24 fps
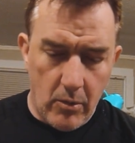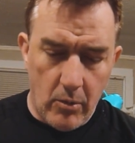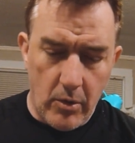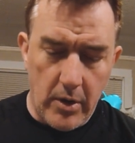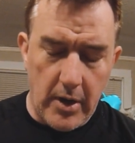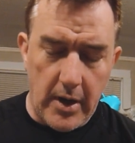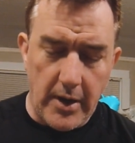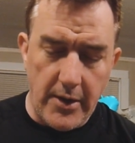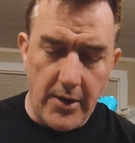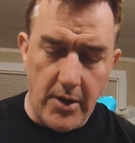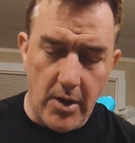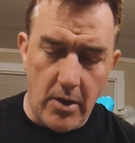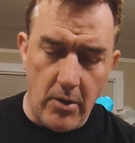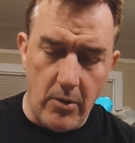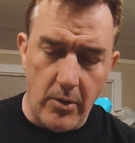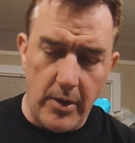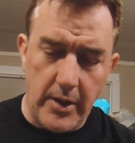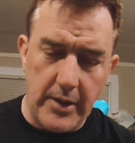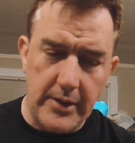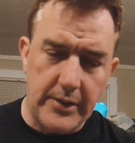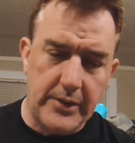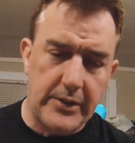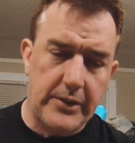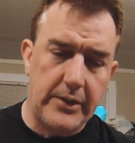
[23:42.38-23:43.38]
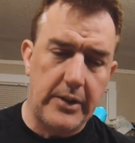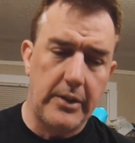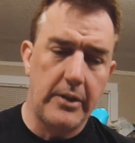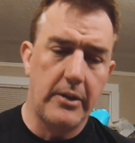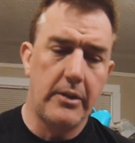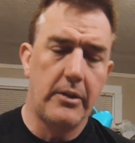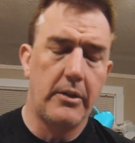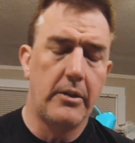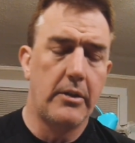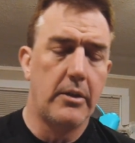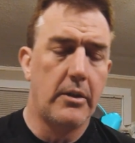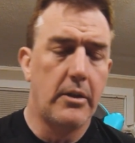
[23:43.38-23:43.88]
what I
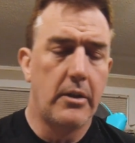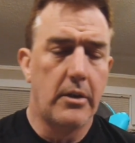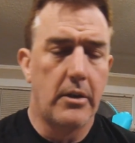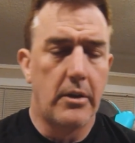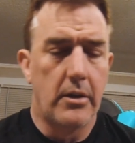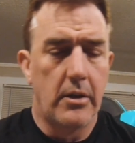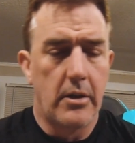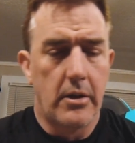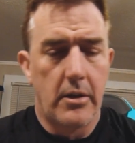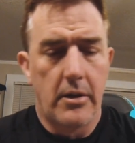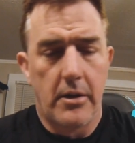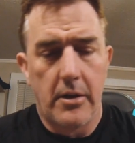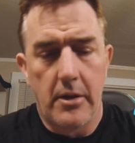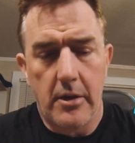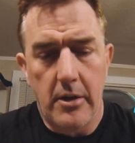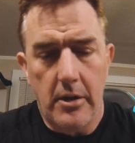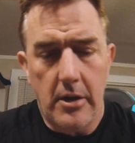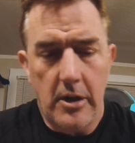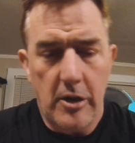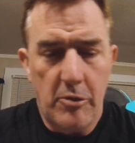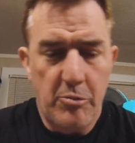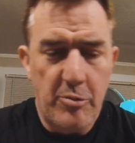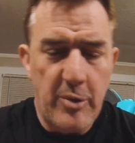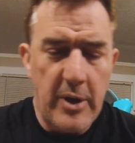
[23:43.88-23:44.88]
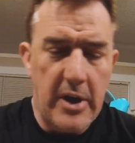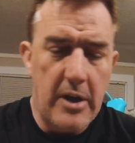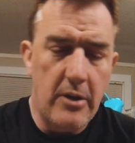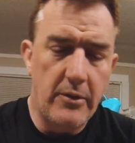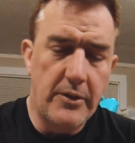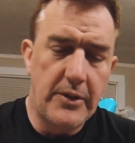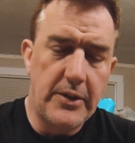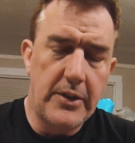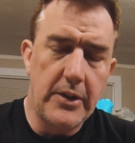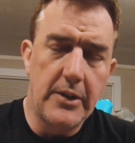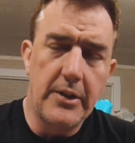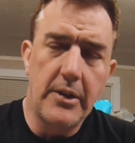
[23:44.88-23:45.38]
noticed
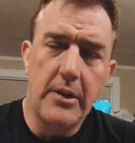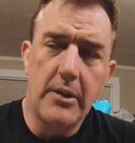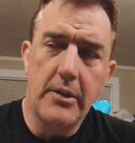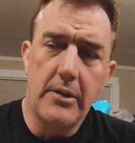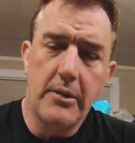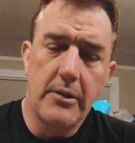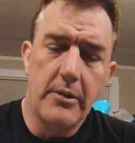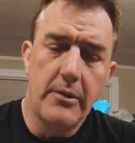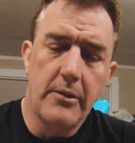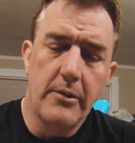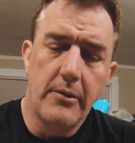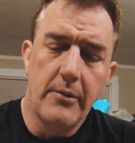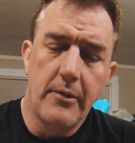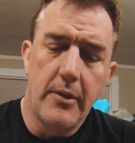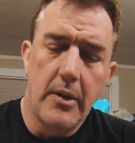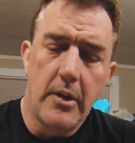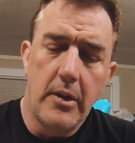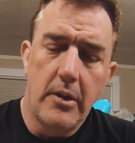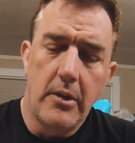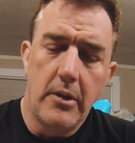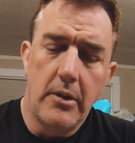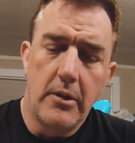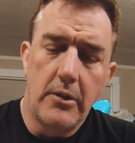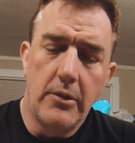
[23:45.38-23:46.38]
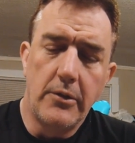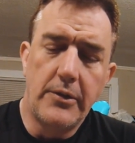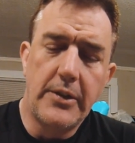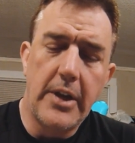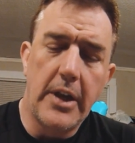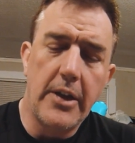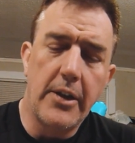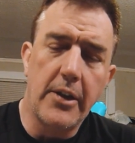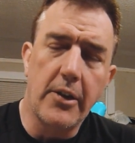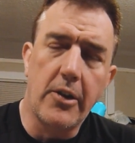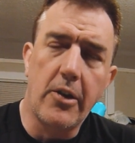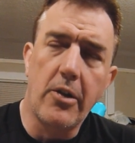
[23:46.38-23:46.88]
about
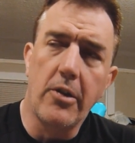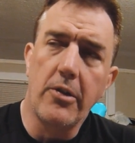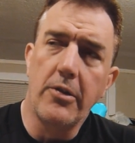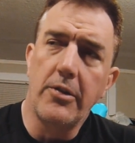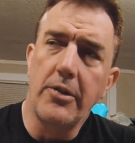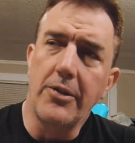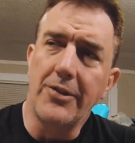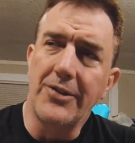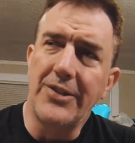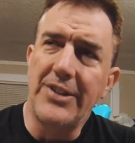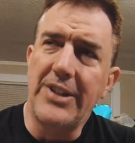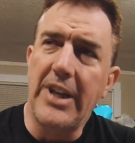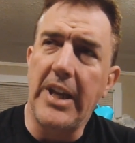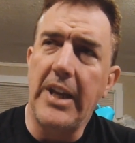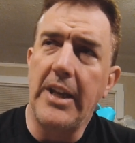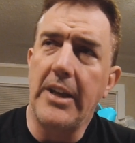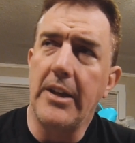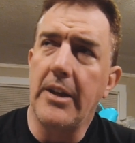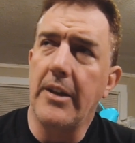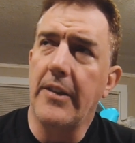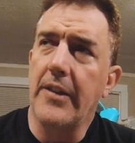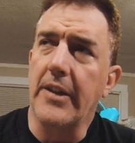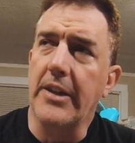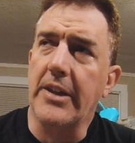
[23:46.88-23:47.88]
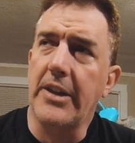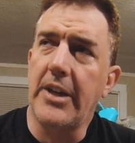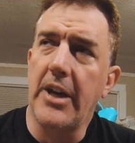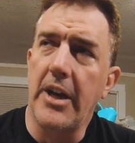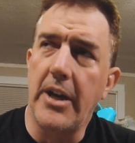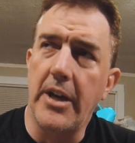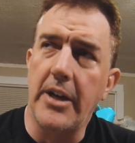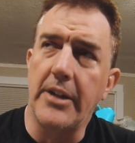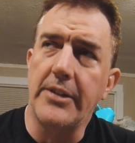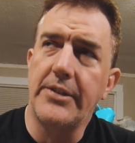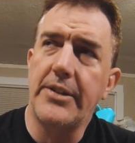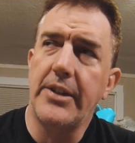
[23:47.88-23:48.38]
Lieutenant Colonel Dina, the
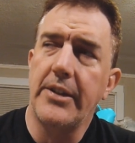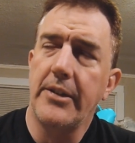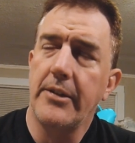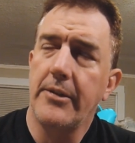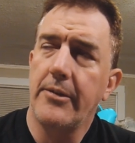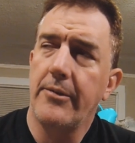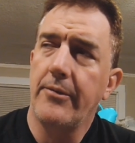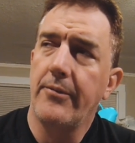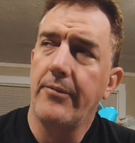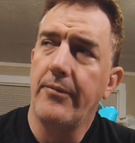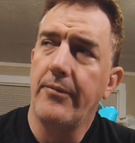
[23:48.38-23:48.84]
cunt,